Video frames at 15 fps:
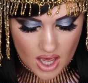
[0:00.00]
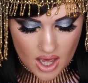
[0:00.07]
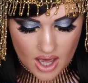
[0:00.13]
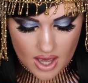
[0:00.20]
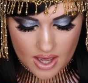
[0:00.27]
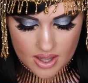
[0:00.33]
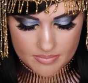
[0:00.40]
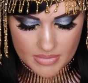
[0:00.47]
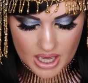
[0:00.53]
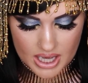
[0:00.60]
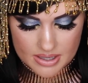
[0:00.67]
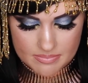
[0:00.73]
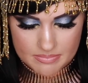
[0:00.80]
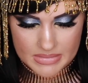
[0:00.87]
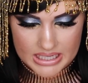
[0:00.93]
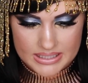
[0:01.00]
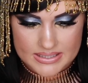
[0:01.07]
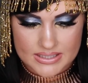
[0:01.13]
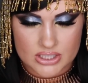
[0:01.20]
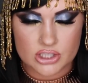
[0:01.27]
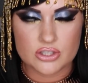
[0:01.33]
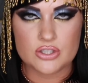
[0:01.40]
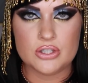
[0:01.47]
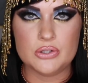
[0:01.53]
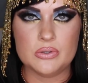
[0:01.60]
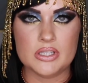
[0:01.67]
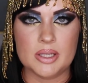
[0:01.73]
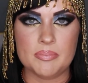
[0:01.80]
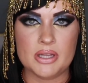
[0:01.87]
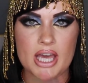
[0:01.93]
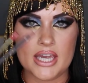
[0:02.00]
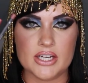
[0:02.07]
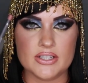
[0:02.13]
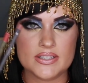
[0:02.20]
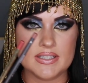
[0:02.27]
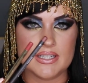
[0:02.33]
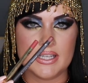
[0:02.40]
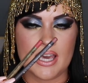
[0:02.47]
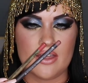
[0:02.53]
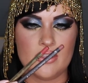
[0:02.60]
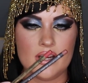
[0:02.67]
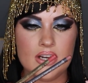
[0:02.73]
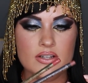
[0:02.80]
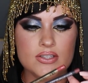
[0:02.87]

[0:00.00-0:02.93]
I mixed two lip liners together.